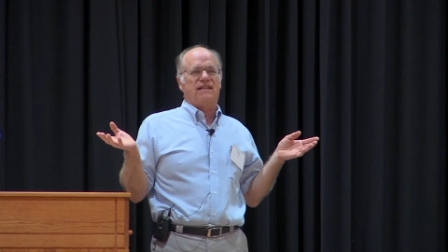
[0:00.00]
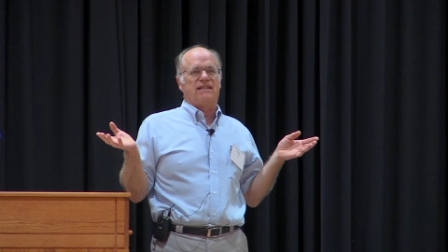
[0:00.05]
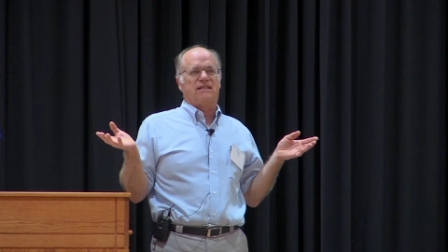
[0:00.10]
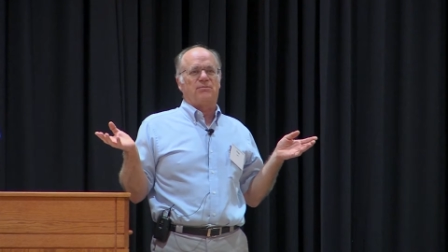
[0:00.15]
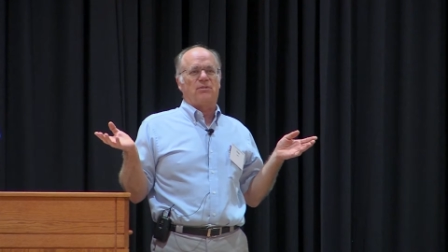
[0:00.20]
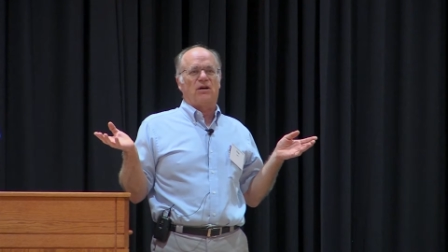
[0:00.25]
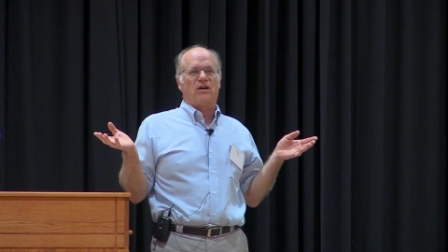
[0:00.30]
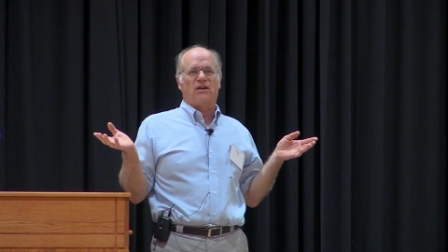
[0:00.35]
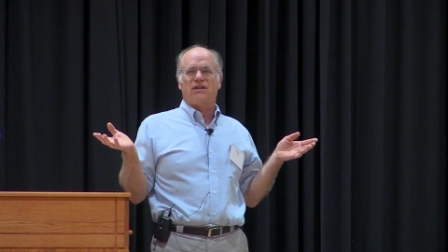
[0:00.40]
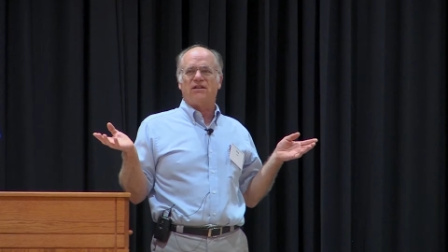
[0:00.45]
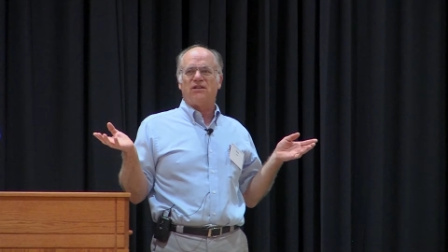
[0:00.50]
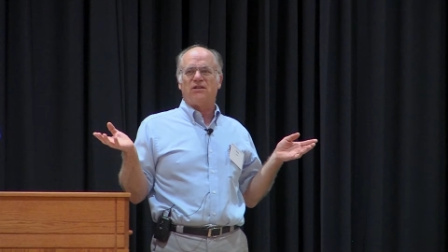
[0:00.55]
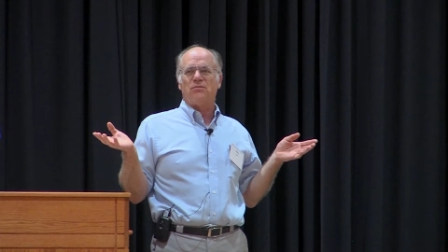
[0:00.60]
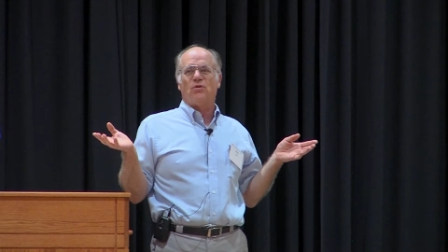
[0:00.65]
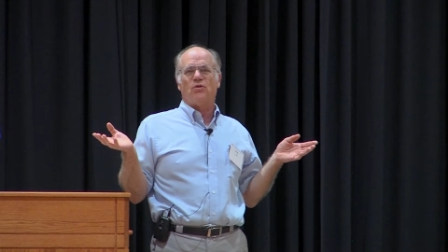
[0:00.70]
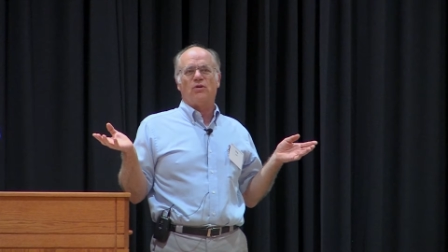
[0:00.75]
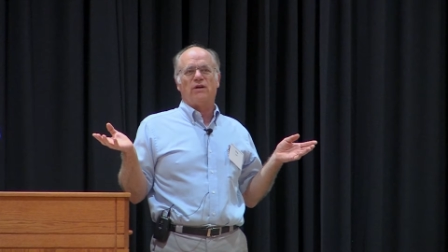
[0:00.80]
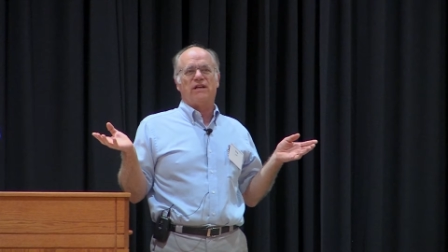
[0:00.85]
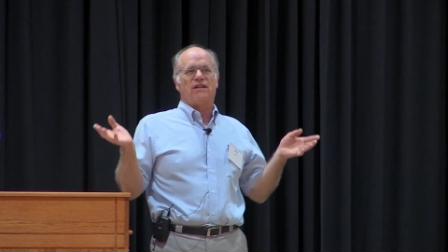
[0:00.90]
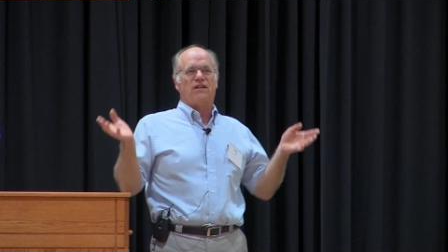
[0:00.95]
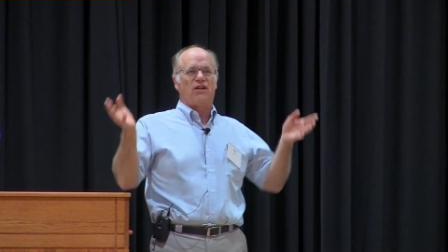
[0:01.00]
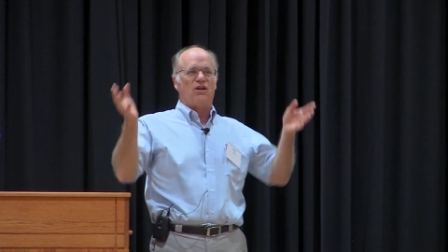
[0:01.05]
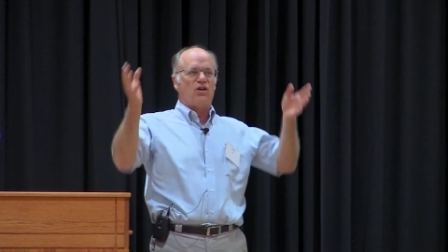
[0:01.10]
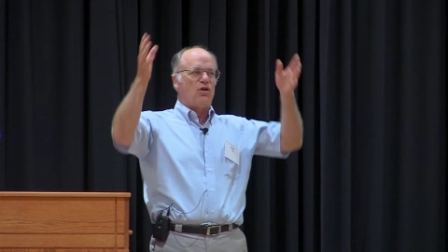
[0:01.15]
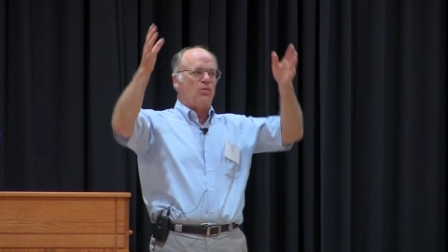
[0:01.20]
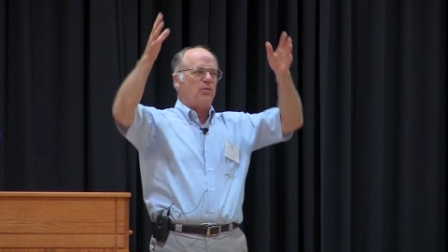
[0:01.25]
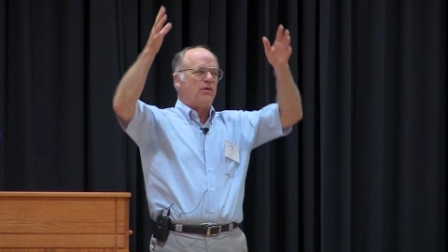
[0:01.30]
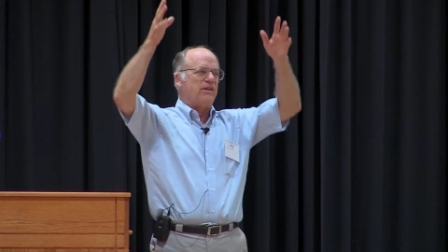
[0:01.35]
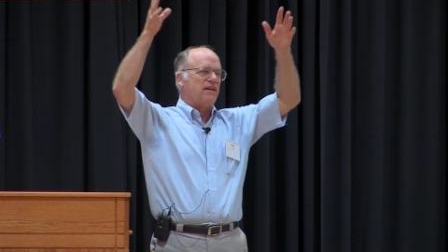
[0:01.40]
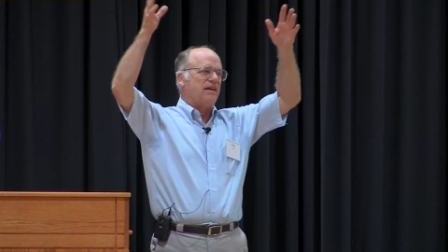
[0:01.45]
a part of the Des Moines
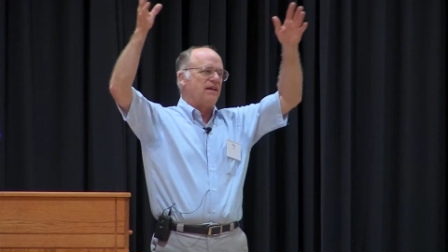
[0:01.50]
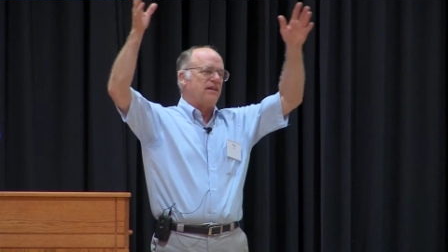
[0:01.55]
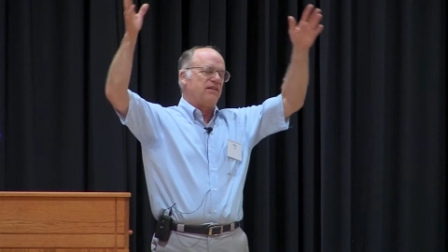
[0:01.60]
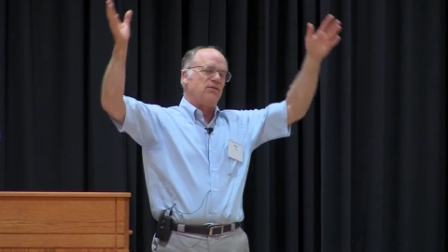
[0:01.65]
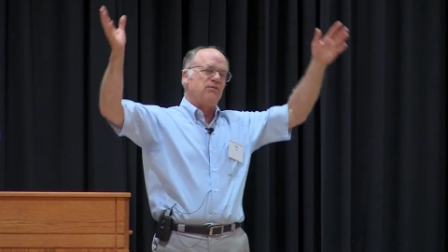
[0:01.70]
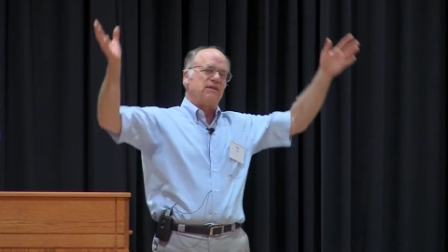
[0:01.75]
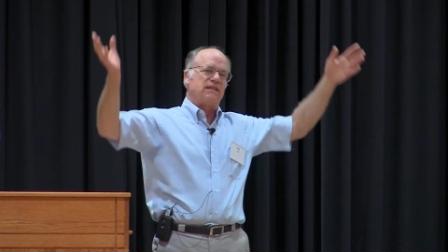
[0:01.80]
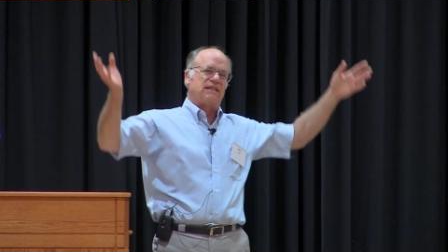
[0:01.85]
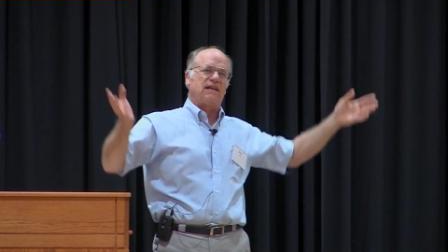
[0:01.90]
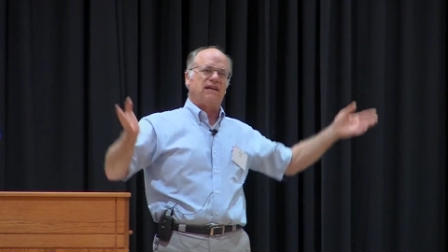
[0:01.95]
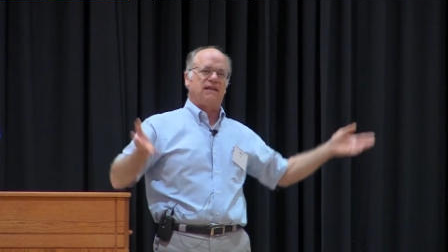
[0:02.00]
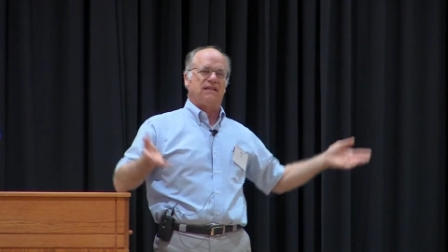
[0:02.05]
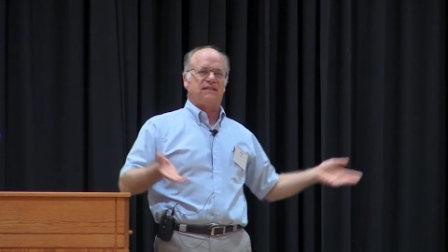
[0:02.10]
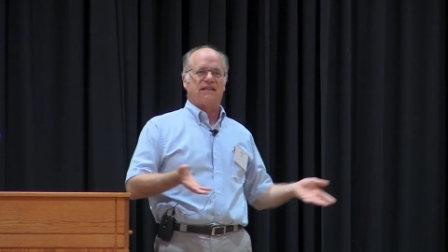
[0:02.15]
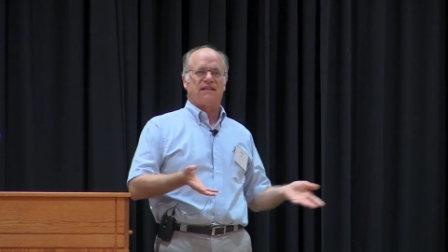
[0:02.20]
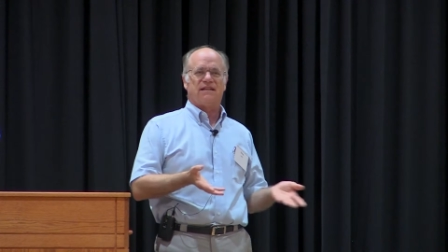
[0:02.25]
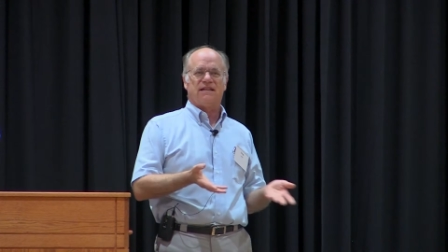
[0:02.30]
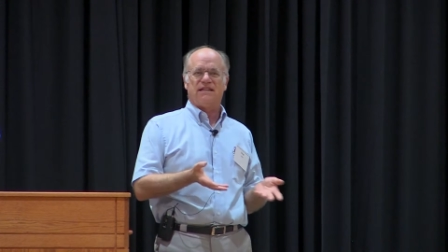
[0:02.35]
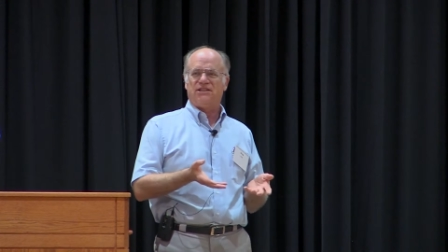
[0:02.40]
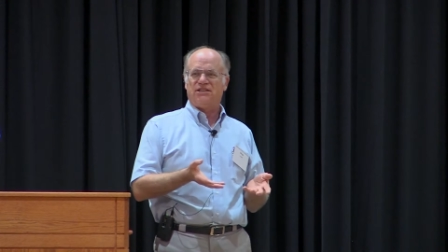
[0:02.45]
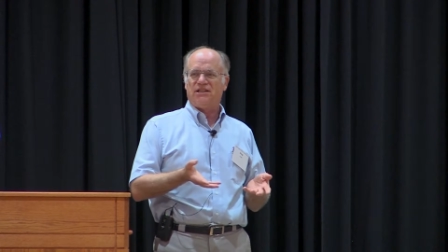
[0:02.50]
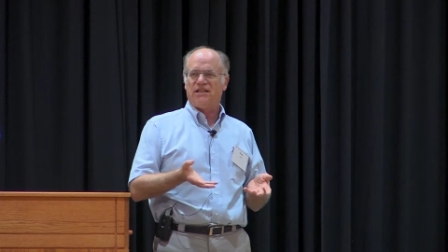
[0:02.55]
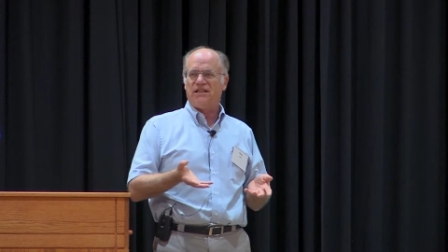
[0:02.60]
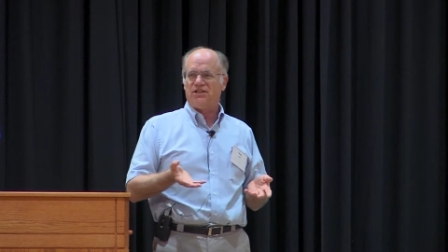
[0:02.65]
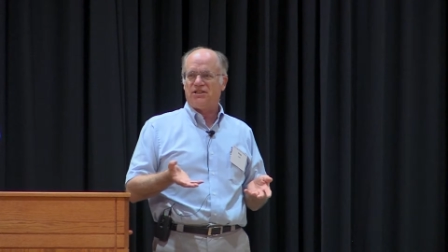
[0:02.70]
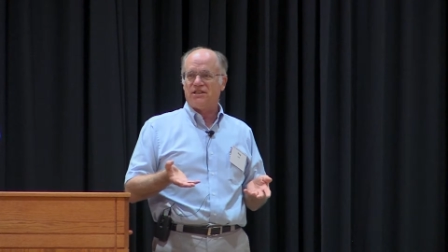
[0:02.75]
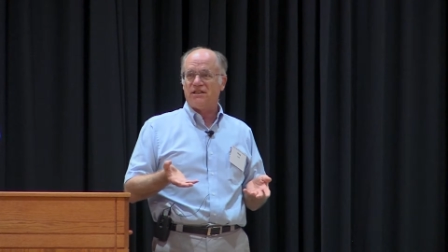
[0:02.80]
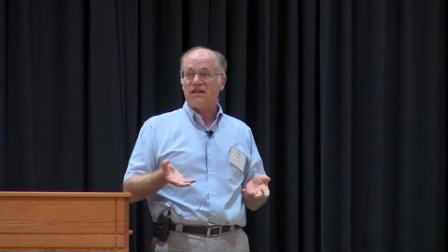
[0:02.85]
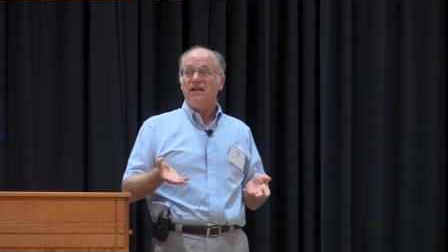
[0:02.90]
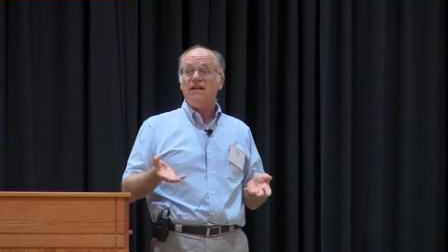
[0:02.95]
lobe of the Wisconsin glaciation.